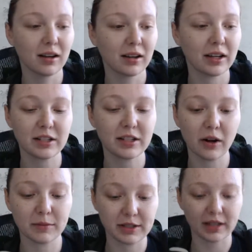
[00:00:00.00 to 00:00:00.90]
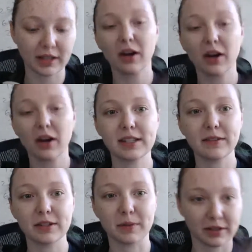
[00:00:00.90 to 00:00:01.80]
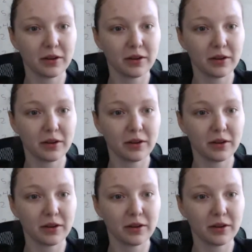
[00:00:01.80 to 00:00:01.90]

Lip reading: because, you know, I'm just like, oh, let's see if this works.